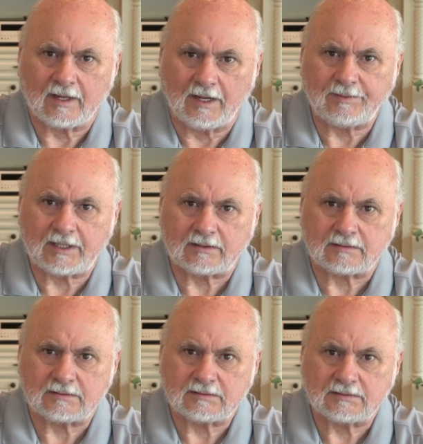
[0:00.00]
Amen.
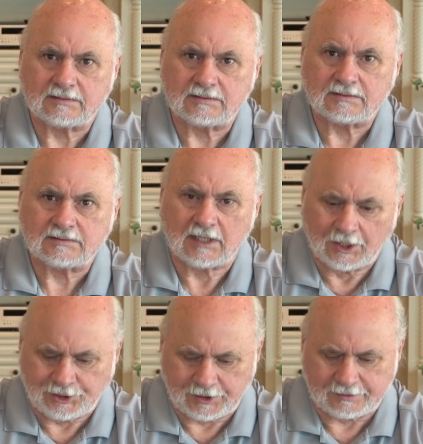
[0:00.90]

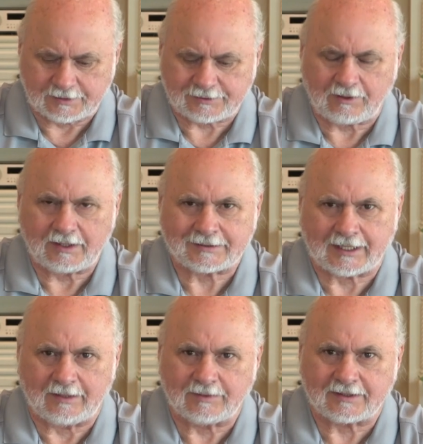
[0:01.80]
And Jesus Christ
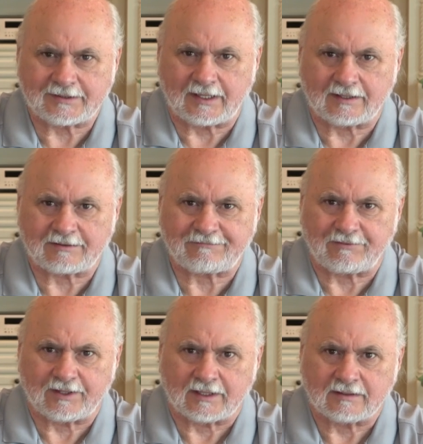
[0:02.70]
came to set us
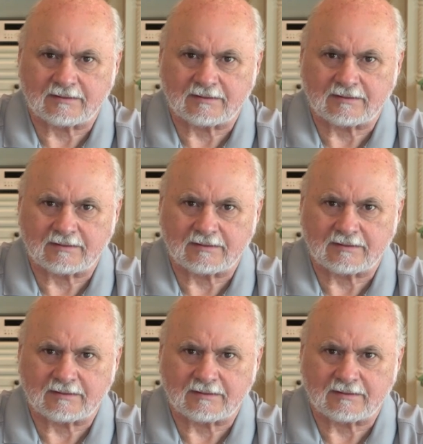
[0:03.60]
free.